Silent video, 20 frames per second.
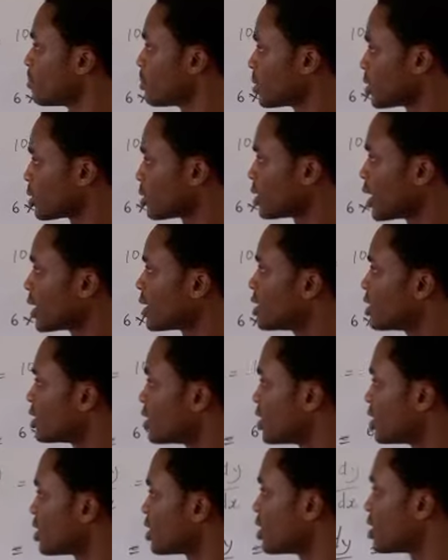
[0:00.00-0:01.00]
So
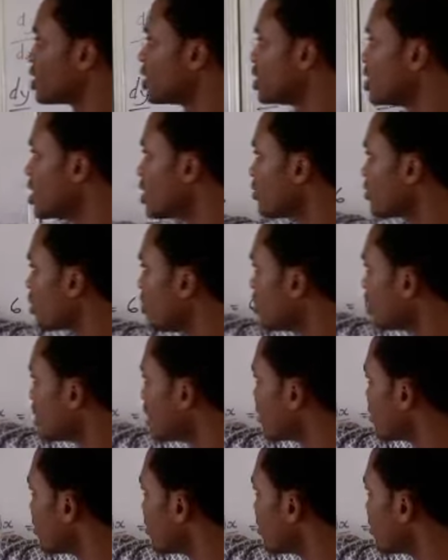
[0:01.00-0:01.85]
this is the general formula